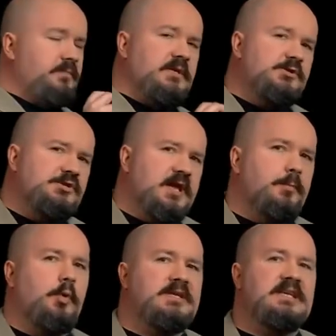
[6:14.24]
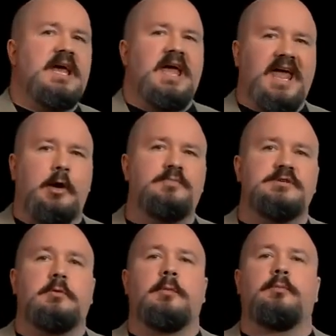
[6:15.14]
SharePoint helps
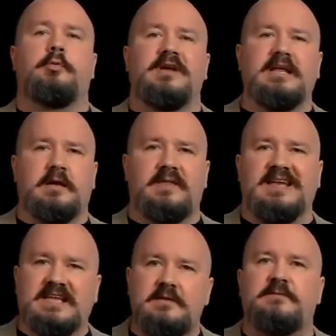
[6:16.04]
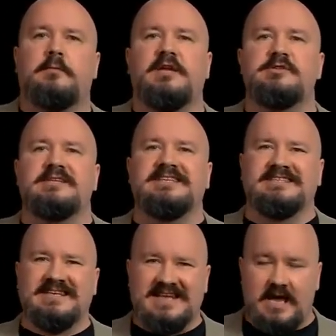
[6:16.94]
you bring that information
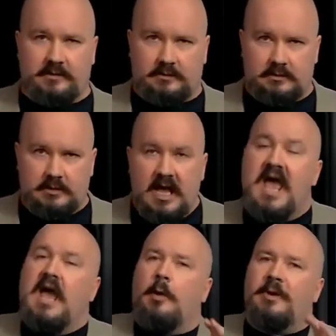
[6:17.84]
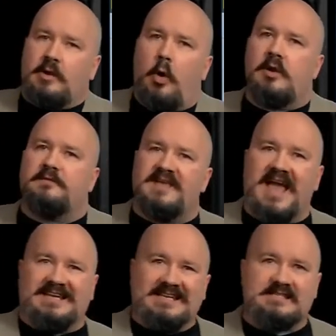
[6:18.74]
together. And when all of
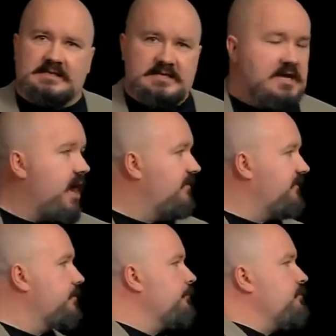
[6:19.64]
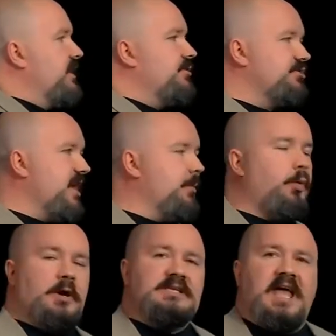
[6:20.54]
that isn't enough,
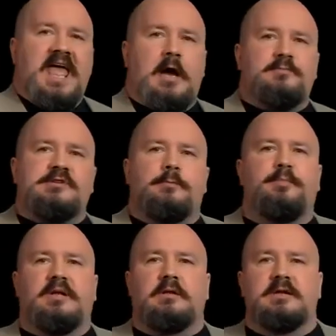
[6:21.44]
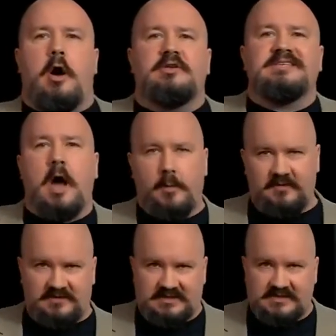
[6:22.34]
SharePoint helps you build on top
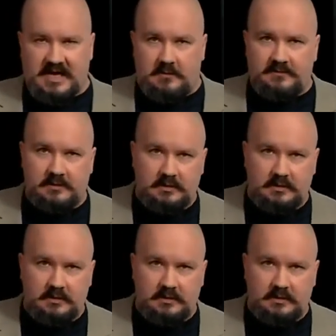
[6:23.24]
of itself.